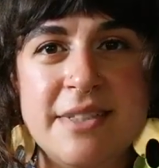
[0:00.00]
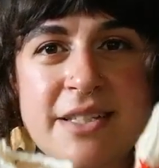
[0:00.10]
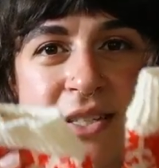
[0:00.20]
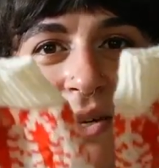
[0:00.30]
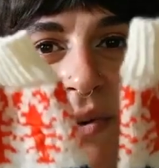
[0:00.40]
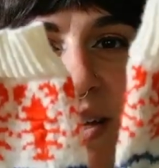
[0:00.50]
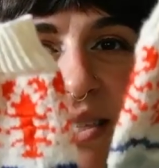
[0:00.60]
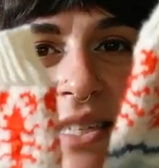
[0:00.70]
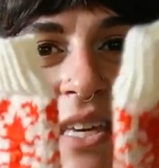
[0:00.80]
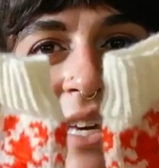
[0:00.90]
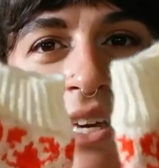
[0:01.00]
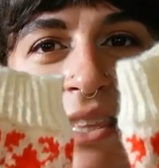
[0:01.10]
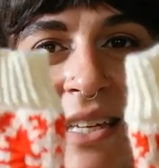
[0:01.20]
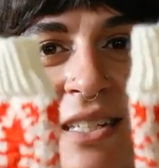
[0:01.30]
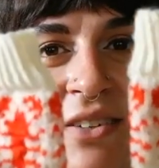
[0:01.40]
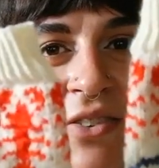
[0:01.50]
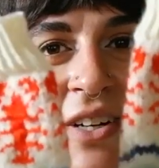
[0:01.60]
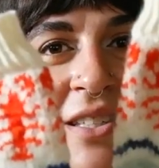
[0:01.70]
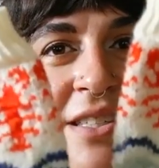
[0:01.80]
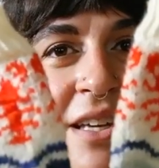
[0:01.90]
So you can see the
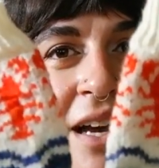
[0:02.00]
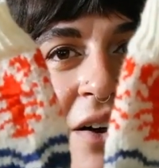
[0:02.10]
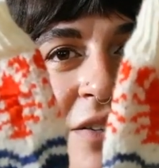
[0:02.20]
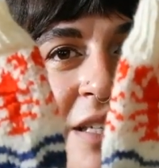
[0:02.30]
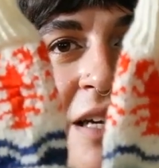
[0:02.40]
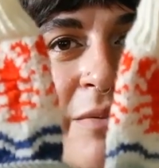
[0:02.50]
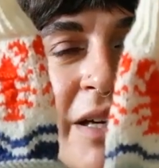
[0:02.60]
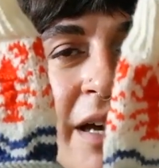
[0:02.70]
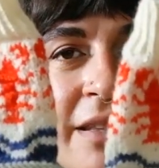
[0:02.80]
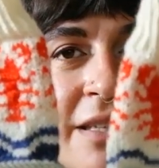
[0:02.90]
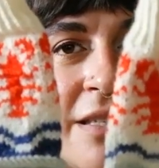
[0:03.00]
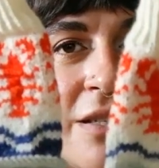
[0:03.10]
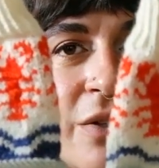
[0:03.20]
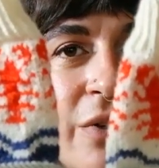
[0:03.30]
difference, how it's going to be on these two.